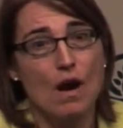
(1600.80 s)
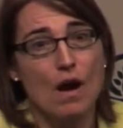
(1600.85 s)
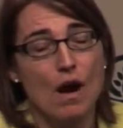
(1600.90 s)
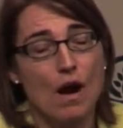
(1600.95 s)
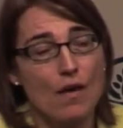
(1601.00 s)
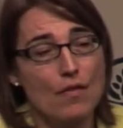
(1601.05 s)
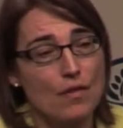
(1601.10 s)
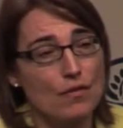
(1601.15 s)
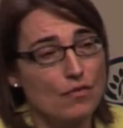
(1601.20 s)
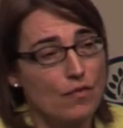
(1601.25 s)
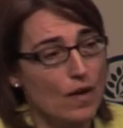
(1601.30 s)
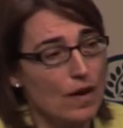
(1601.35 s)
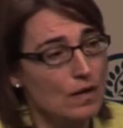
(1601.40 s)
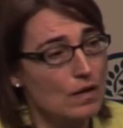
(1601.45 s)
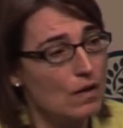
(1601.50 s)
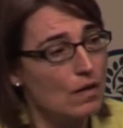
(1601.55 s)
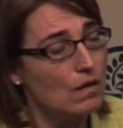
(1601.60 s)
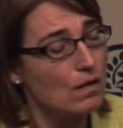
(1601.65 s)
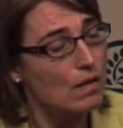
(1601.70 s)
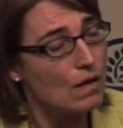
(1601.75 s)
On the
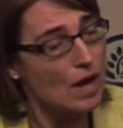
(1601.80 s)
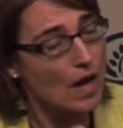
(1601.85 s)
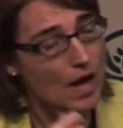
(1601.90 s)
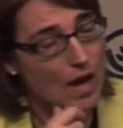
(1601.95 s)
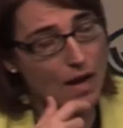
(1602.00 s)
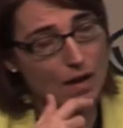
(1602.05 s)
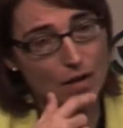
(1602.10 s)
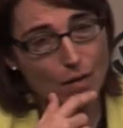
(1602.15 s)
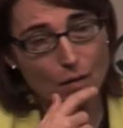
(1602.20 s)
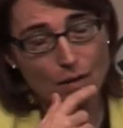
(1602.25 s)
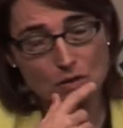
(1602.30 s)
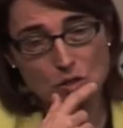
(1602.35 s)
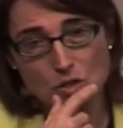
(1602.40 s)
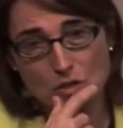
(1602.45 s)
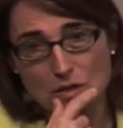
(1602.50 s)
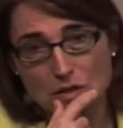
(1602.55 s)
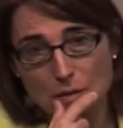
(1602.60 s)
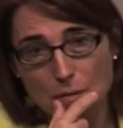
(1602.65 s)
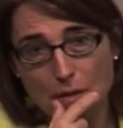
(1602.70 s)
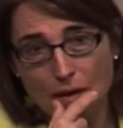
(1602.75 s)
final
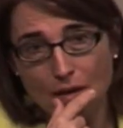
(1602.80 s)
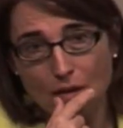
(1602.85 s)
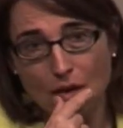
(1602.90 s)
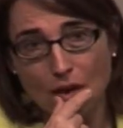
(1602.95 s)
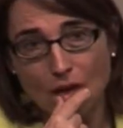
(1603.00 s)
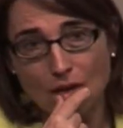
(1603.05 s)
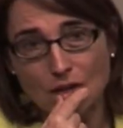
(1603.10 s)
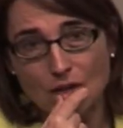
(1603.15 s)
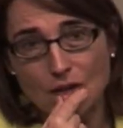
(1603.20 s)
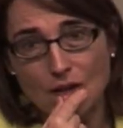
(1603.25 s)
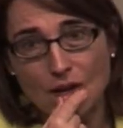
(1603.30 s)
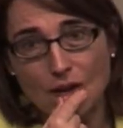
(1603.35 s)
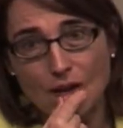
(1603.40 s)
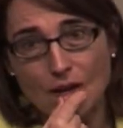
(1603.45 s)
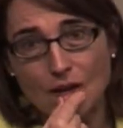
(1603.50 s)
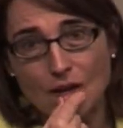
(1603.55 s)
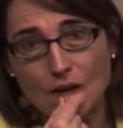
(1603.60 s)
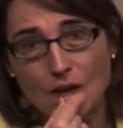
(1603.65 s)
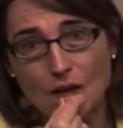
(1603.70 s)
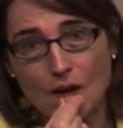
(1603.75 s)
question about
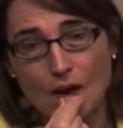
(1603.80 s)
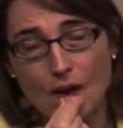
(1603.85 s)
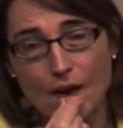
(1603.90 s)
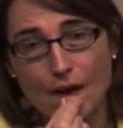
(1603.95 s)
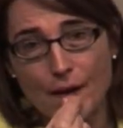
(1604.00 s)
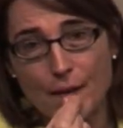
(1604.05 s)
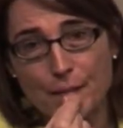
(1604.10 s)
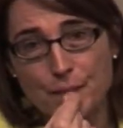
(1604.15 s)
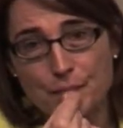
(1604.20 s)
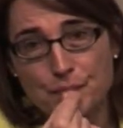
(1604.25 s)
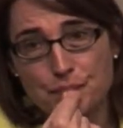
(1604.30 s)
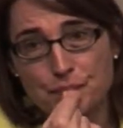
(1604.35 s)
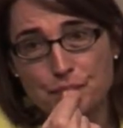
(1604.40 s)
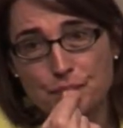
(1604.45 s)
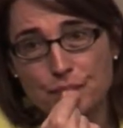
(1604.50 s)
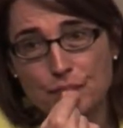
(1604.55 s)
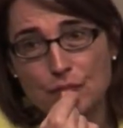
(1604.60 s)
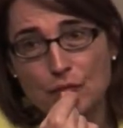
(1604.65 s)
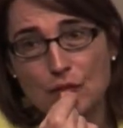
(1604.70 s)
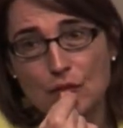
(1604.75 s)
underlying,
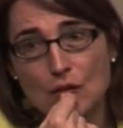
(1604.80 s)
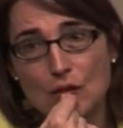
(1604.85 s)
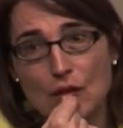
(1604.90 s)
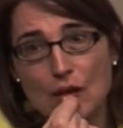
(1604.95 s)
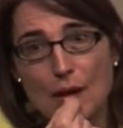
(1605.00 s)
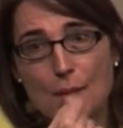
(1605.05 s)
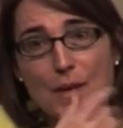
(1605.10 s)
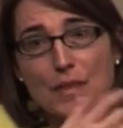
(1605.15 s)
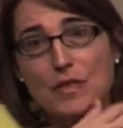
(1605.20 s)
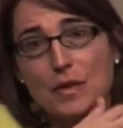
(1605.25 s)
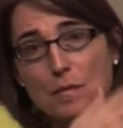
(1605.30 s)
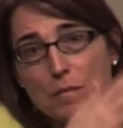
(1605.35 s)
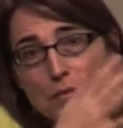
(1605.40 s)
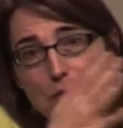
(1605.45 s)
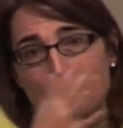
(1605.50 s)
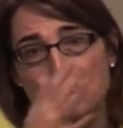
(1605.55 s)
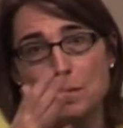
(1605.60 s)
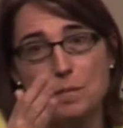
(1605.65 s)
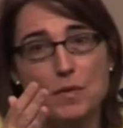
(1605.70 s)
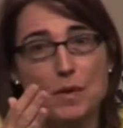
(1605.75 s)
about
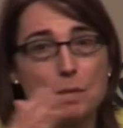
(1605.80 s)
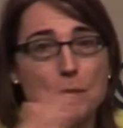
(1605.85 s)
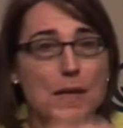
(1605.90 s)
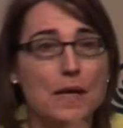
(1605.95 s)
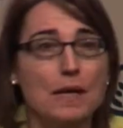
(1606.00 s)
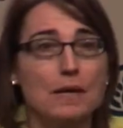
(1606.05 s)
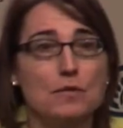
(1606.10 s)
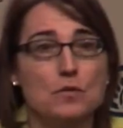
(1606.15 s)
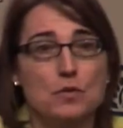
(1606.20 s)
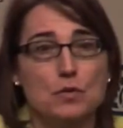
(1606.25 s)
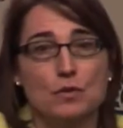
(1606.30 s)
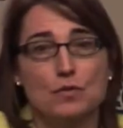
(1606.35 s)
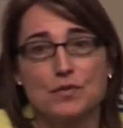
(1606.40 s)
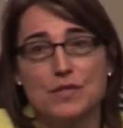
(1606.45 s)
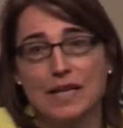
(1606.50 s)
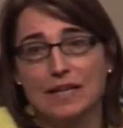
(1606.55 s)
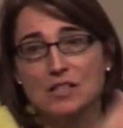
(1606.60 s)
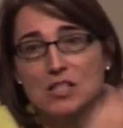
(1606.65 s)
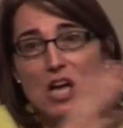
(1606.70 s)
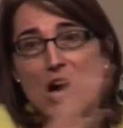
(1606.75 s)
the big sort of
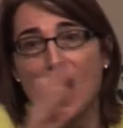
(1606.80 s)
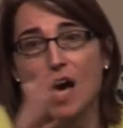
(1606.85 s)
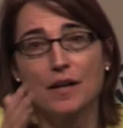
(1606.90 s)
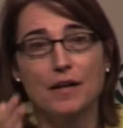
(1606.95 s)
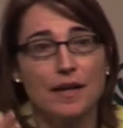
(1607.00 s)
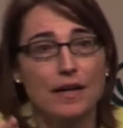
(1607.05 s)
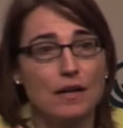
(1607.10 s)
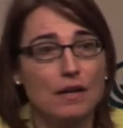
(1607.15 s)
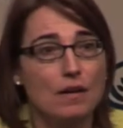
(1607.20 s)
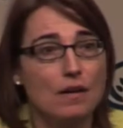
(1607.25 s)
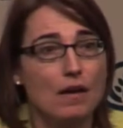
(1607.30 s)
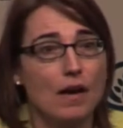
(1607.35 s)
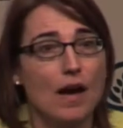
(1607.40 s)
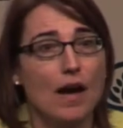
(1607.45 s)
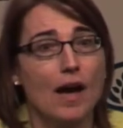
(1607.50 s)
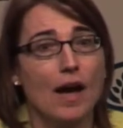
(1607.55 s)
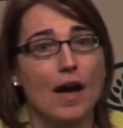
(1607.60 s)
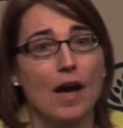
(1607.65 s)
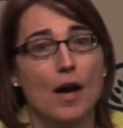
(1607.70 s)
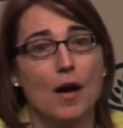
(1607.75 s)
tectonic
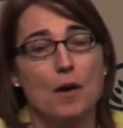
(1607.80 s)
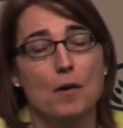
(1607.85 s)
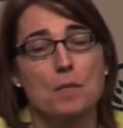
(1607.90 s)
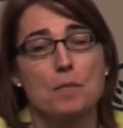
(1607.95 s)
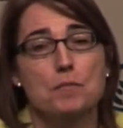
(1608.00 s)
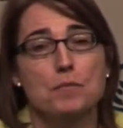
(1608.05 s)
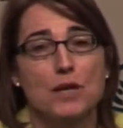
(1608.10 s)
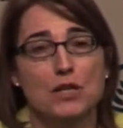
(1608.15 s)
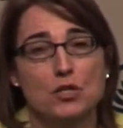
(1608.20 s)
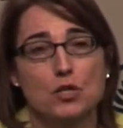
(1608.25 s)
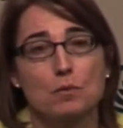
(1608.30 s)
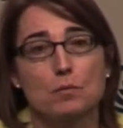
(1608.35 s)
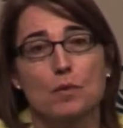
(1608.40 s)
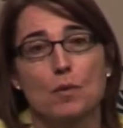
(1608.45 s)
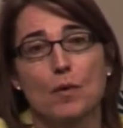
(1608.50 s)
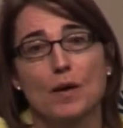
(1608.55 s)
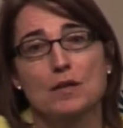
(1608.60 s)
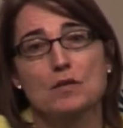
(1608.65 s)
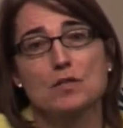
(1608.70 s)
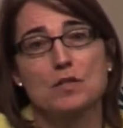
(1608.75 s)
pressure
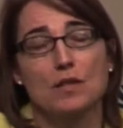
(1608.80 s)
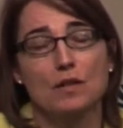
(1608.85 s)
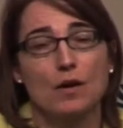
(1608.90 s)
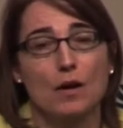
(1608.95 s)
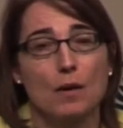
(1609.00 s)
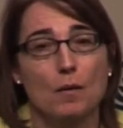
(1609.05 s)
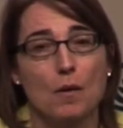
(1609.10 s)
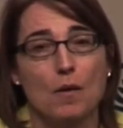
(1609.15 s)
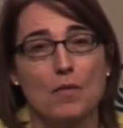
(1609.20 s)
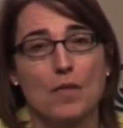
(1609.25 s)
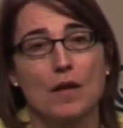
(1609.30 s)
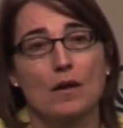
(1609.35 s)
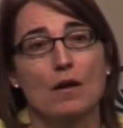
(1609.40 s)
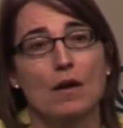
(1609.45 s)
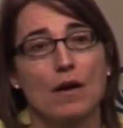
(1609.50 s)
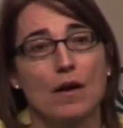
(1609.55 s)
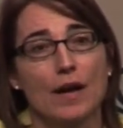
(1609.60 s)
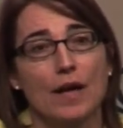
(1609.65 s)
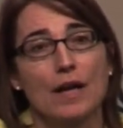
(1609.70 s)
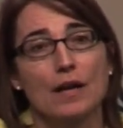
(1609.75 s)
points that
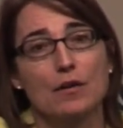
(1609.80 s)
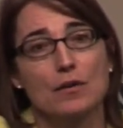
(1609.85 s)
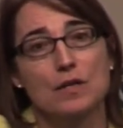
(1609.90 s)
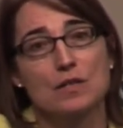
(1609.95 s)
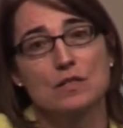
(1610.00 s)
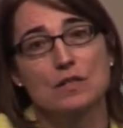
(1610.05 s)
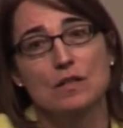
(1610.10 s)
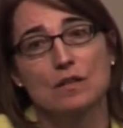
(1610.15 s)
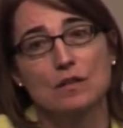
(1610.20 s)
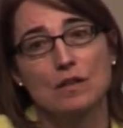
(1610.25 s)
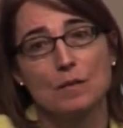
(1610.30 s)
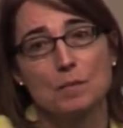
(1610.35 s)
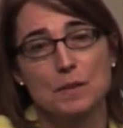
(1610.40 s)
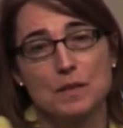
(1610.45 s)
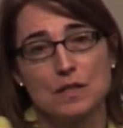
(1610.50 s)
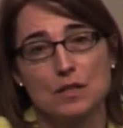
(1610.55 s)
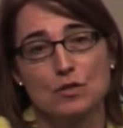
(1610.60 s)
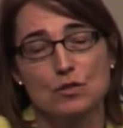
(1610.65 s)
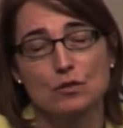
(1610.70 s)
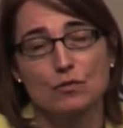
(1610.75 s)
are increasing the
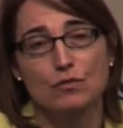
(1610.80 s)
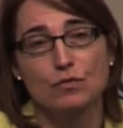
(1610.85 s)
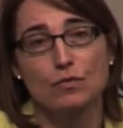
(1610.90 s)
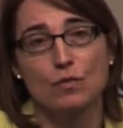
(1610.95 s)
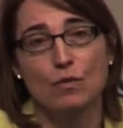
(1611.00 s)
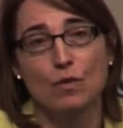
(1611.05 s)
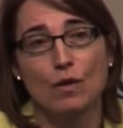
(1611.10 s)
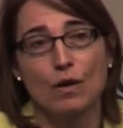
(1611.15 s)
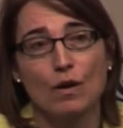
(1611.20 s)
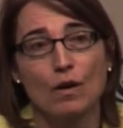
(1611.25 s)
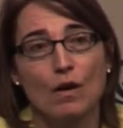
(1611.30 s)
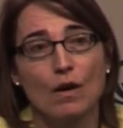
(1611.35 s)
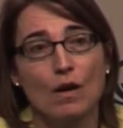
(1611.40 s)
potential for